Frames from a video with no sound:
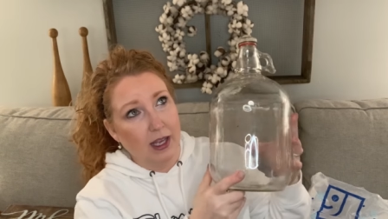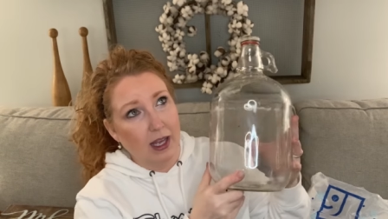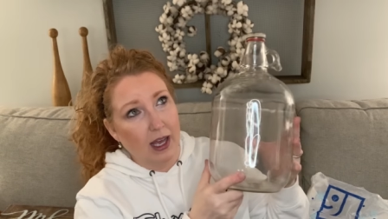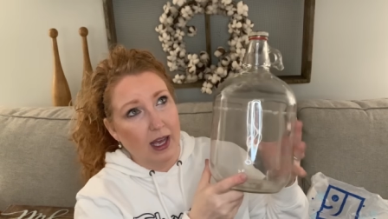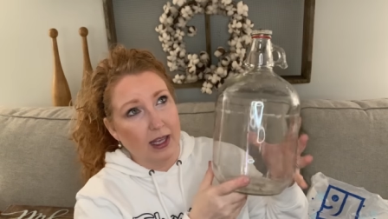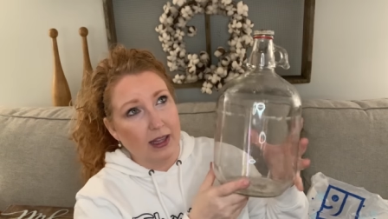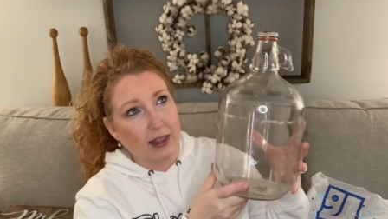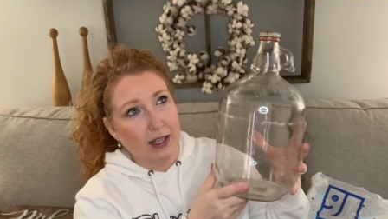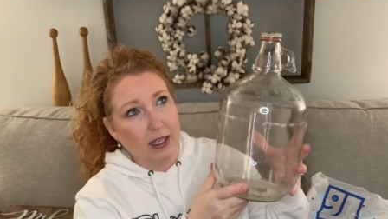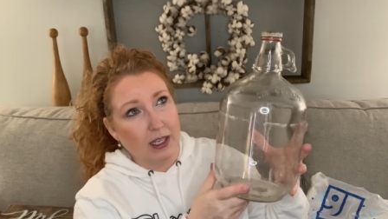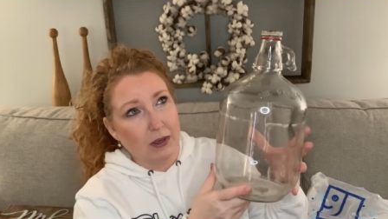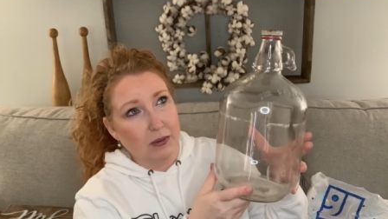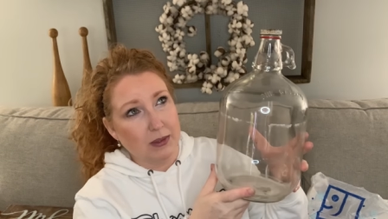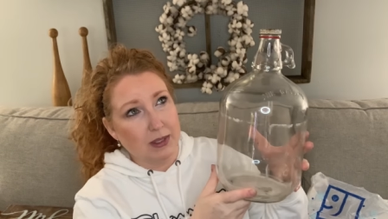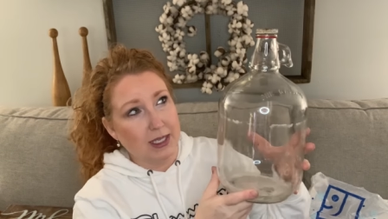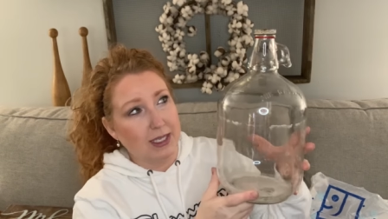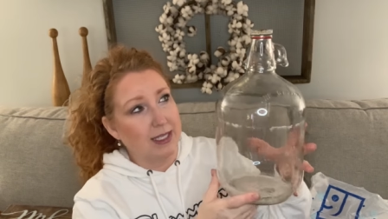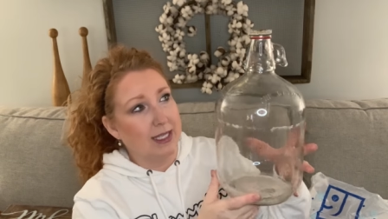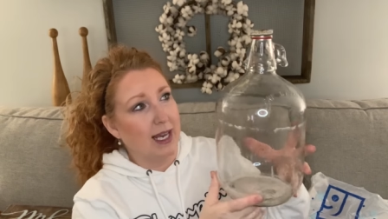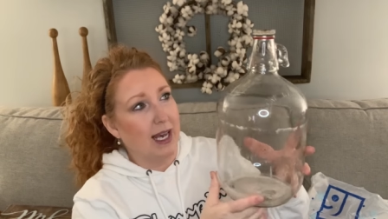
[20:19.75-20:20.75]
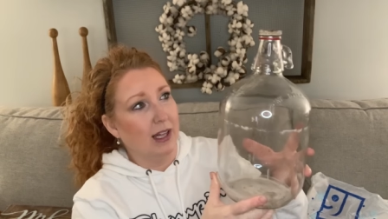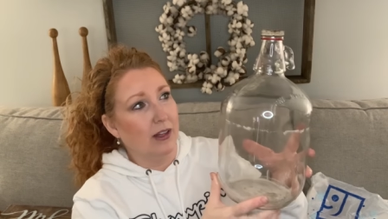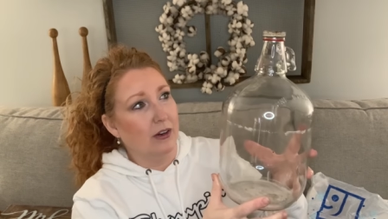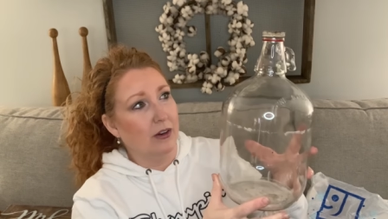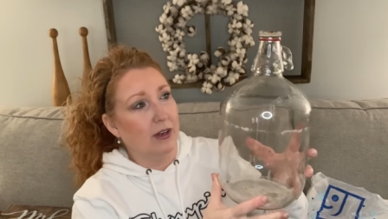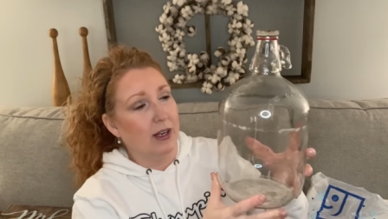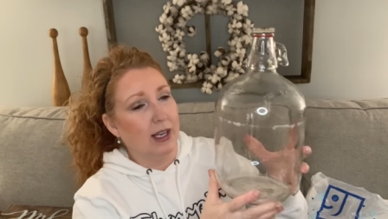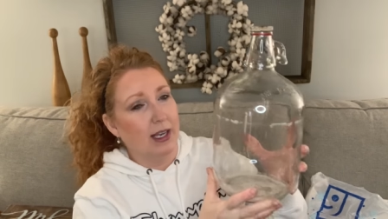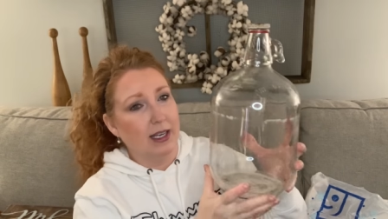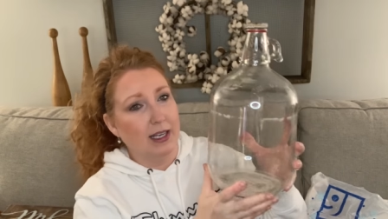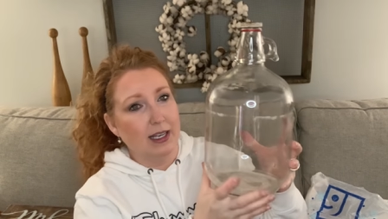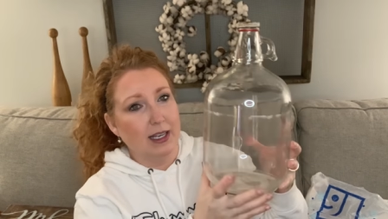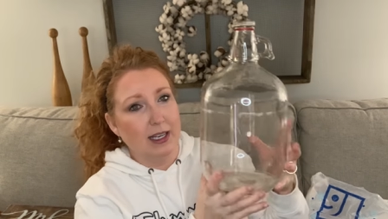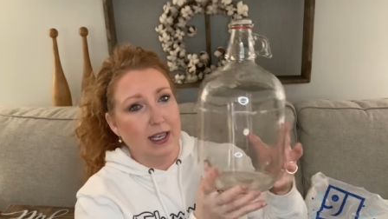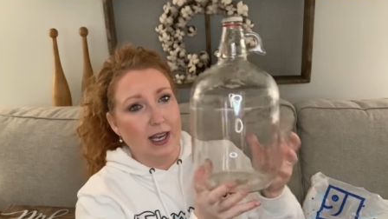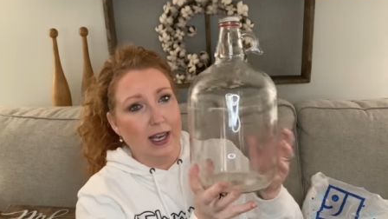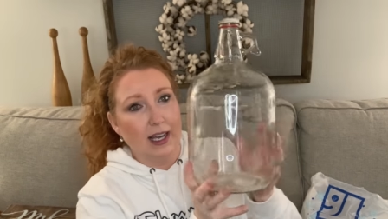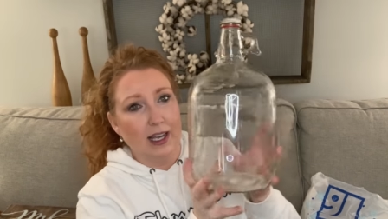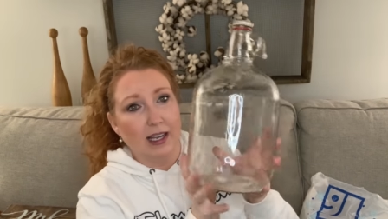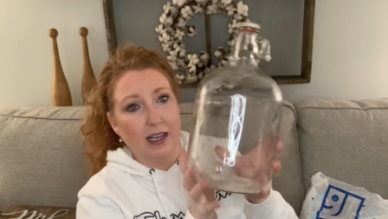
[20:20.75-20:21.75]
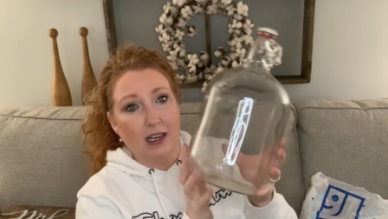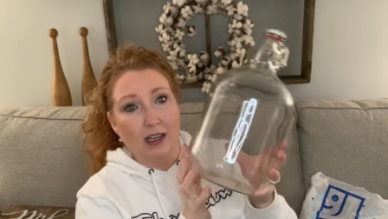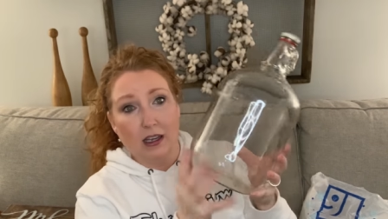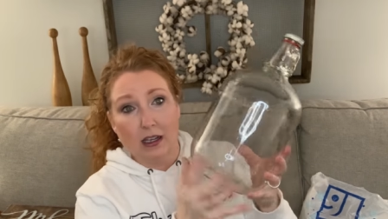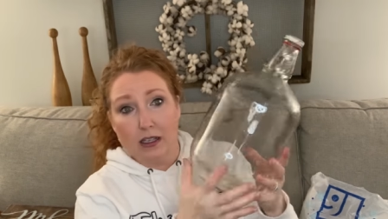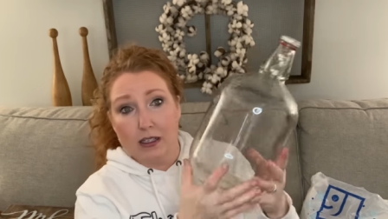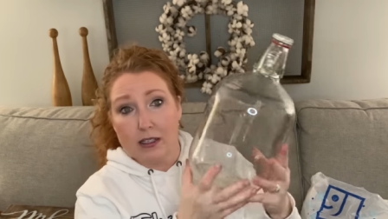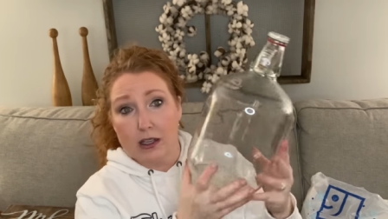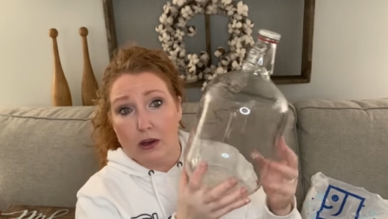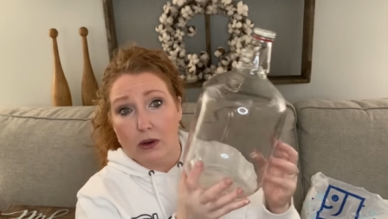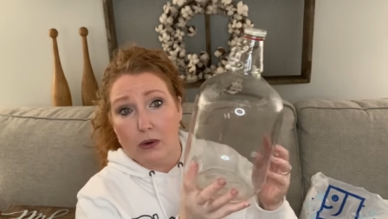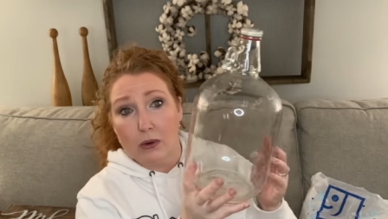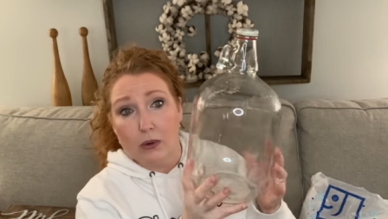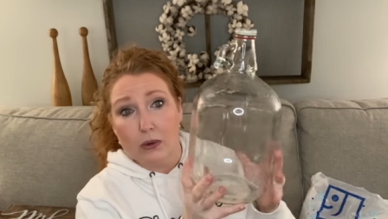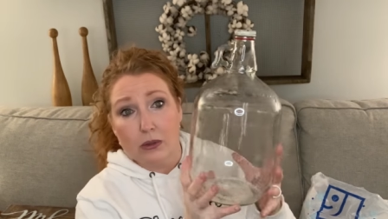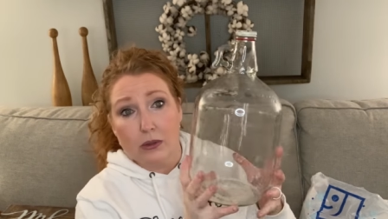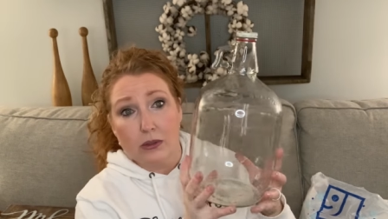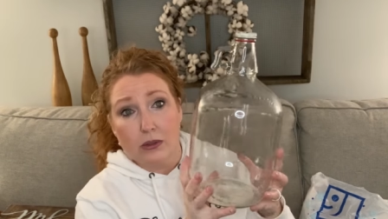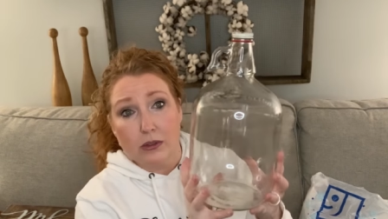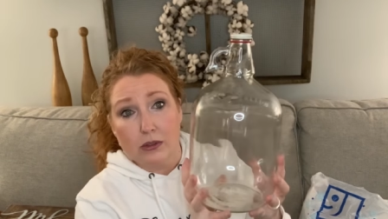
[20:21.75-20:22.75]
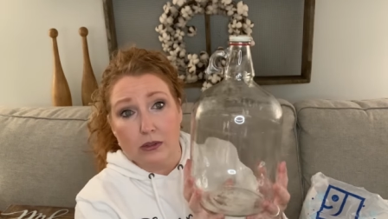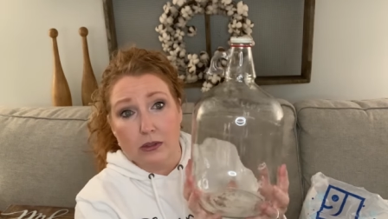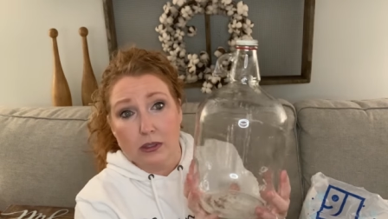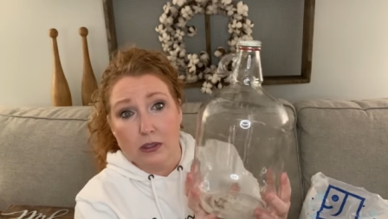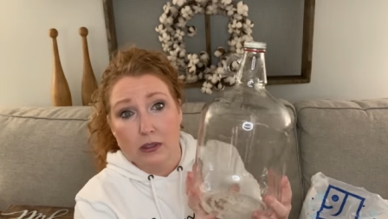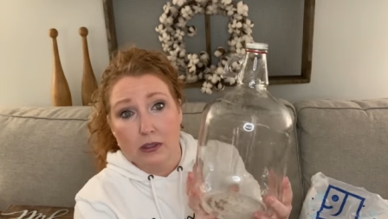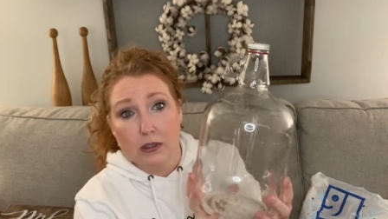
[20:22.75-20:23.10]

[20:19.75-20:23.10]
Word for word: I think it was a dollar ninety-nine. It's an old,